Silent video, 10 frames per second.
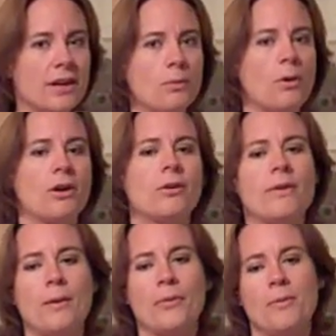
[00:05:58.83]
I walk
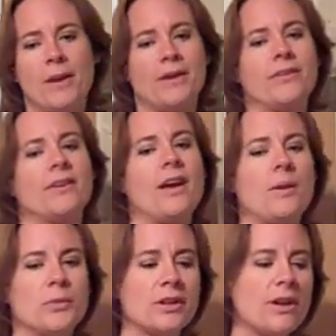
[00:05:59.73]
around with the medicine
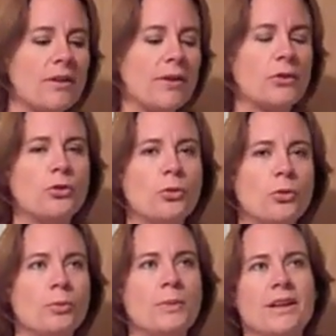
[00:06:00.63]
cabinet. I've had
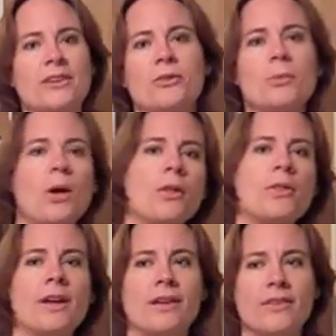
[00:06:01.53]
too many small
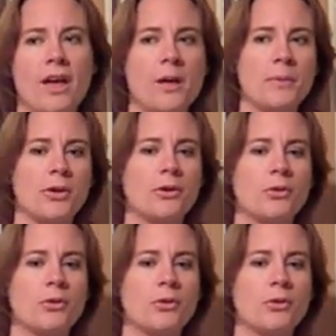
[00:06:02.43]
things happen on